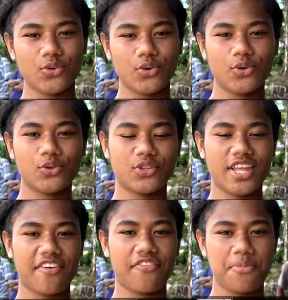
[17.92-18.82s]
to
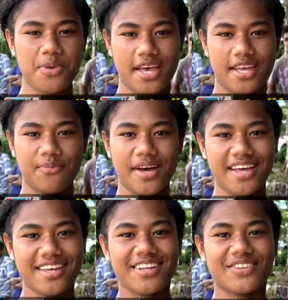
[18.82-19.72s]
Today FM here in Ba.
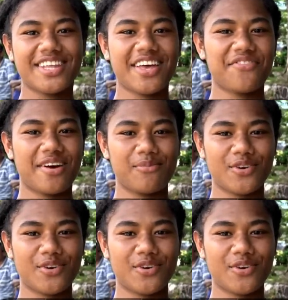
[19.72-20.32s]
Today FM